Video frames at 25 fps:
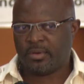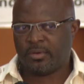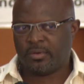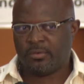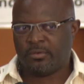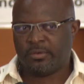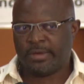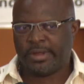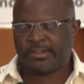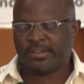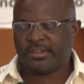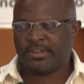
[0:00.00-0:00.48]

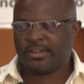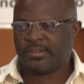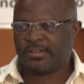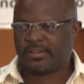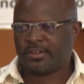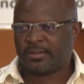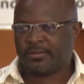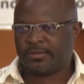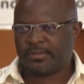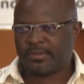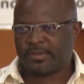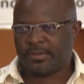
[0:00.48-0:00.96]
residents
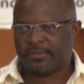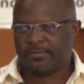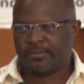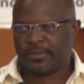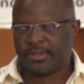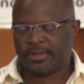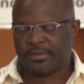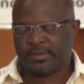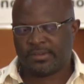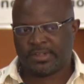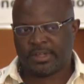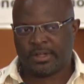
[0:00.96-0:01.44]
of St.
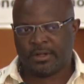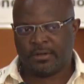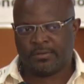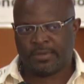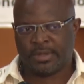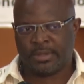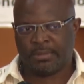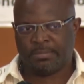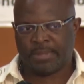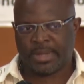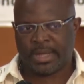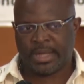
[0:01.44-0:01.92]
Philip
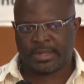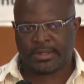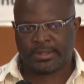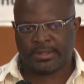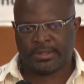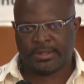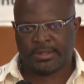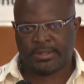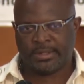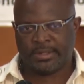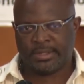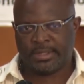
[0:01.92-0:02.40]
South
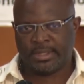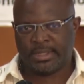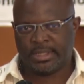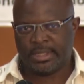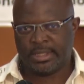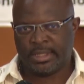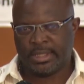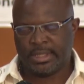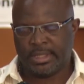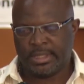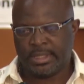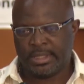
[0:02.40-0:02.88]
impacted,
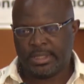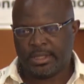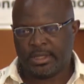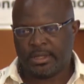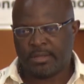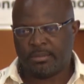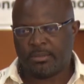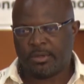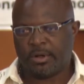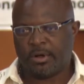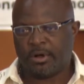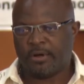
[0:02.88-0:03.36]

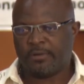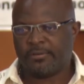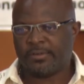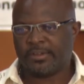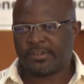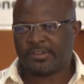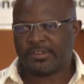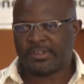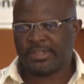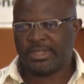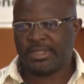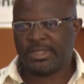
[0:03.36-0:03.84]

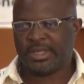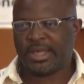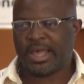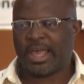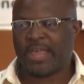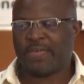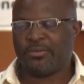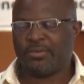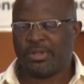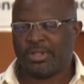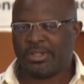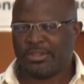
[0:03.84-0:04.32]
obviously
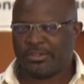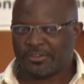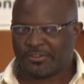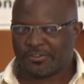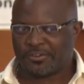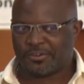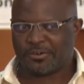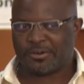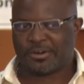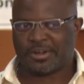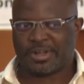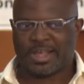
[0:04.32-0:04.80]
I will
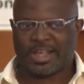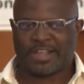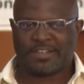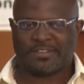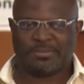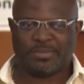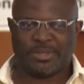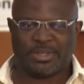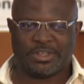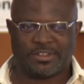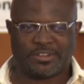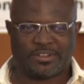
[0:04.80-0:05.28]
ensure, as
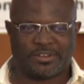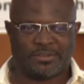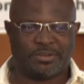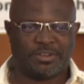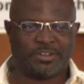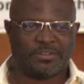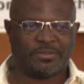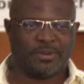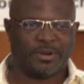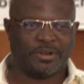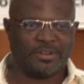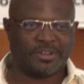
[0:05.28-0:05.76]
Minister
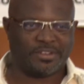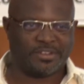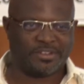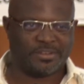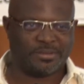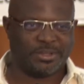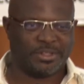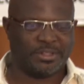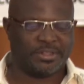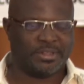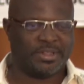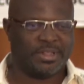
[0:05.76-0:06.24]

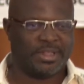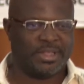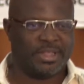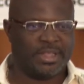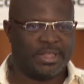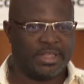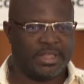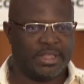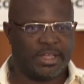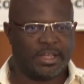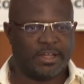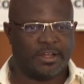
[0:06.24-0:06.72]
responsible,
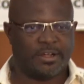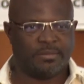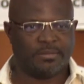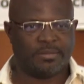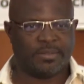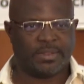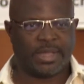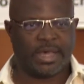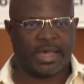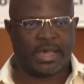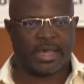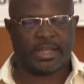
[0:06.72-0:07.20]

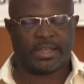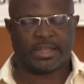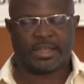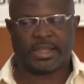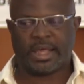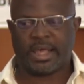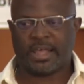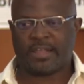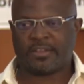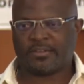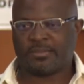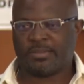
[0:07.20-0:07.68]
that
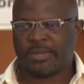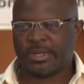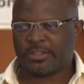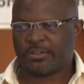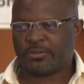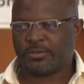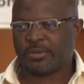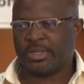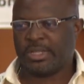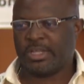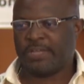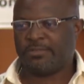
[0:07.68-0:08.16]
as
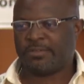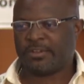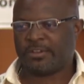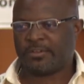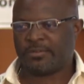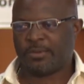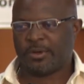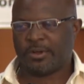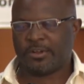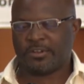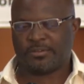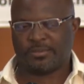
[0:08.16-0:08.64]
much relief as
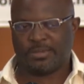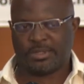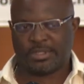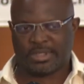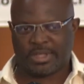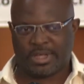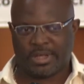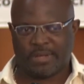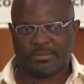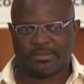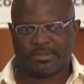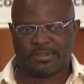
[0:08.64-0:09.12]
possible
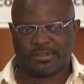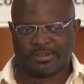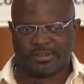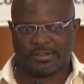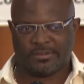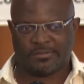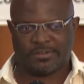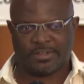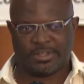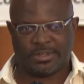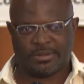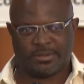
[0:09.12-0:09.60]
comes to
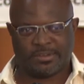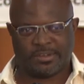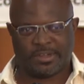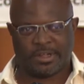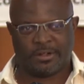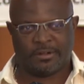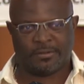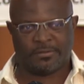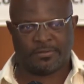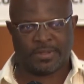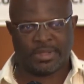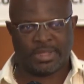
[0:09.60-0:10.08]
St. Philip
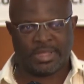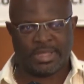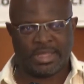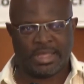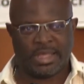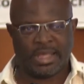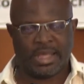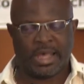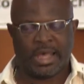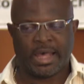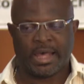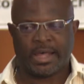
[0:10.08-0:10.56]
South,
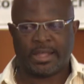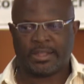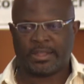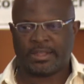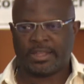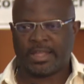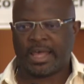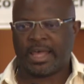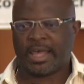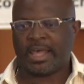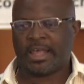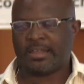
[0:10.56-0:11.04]

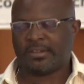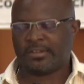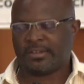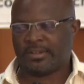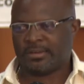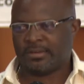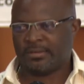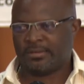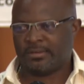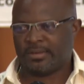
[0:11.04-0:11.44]
and that has